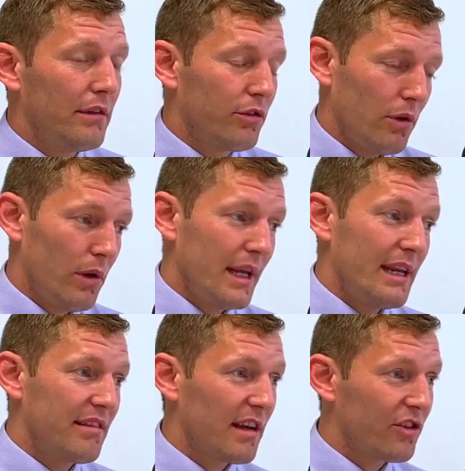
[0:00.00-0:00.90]
So
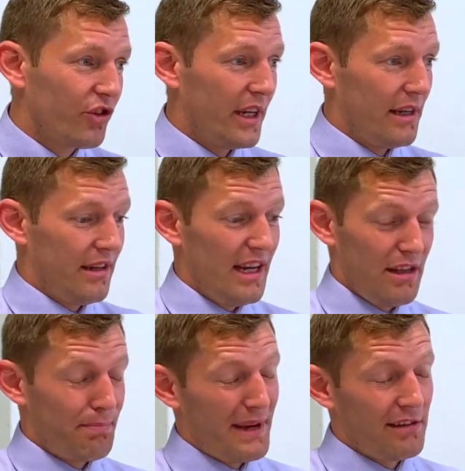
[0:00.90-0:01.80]
he's actually,
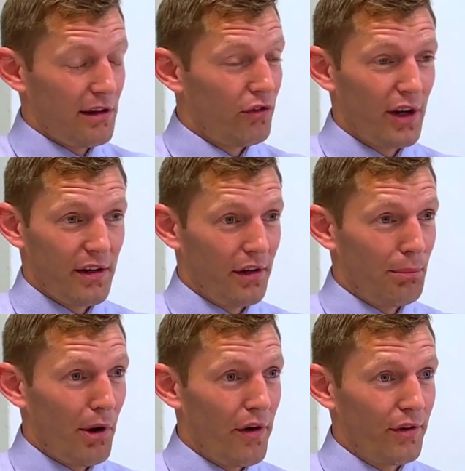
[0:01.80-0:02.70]
it's basically right on the
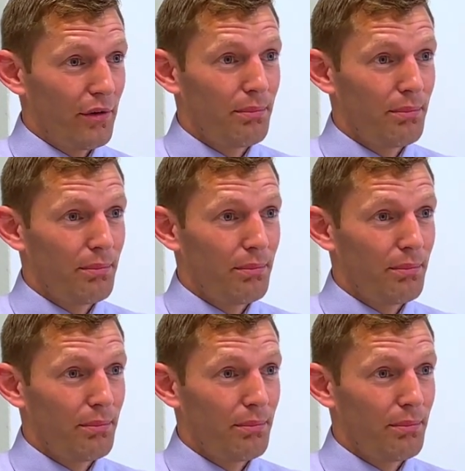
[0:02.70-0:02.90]
border.